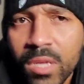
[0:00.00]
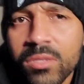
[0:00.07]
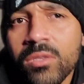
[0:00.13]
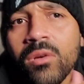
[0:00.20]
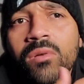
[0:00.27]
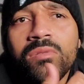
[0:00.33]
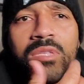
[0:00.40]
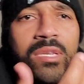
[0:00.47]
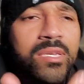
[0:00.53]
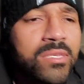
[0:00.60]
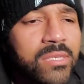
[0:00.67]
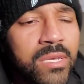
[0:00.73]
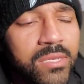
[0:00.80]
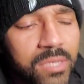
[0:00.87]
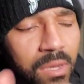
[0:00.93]
So then he
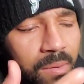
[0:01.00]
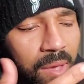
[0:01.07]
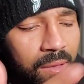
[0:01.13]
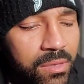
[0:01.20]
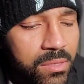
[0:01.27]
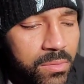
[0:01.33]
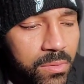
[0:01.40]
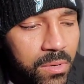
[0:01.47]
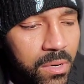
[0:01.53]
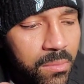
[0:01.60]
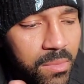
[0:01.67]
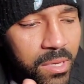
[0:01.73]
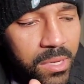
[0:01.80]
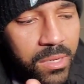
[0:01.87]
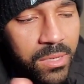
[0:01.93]
says, yeah, we have this
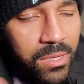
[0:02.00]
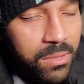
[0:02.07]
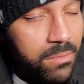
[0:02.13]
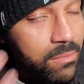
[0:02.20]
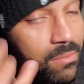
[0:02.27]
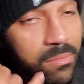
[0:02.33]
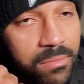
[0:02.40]
form. And, the,